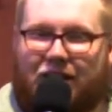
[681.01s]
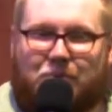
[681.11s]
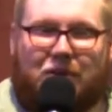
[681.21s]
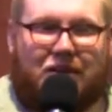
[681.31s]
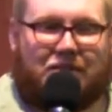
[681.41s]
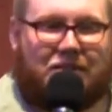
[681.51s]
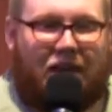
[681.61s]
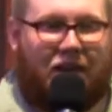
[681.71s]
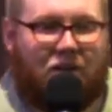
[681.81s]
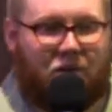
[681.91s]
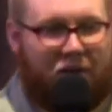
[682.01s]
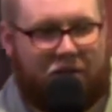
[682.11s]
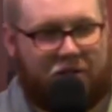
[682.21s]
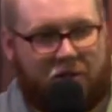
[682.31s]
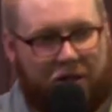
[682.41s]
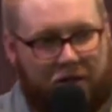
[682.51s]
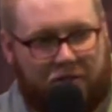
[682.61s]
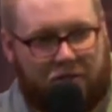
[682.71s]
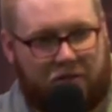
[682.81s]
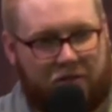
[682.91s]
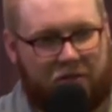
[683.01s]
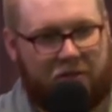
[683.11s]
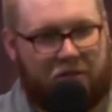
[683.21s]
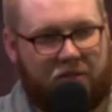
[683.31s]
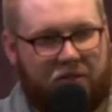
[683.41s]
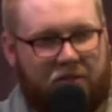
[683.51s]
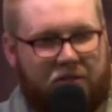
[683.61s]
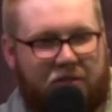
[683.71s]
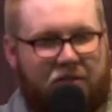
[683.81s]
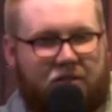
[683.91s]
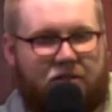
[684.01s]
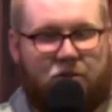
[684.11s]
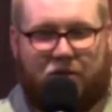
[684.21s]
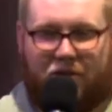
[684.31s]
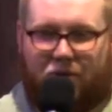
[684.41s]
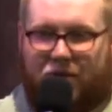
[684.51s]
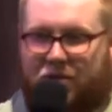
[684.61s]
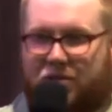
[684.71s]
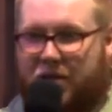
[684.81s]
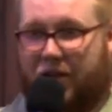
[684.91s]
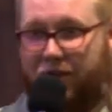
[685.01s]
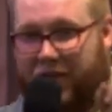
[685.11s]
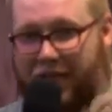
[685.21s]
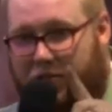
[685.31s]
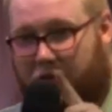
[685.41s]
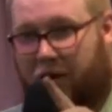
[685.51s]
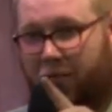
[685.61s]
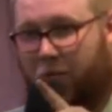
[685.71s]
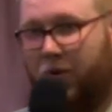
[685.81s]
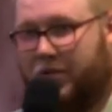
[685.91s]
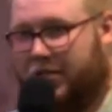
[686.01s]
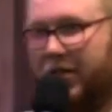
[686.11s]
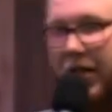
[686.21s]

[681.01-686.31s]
It's because it's hindering the church. So deal with your stuff. That's your number one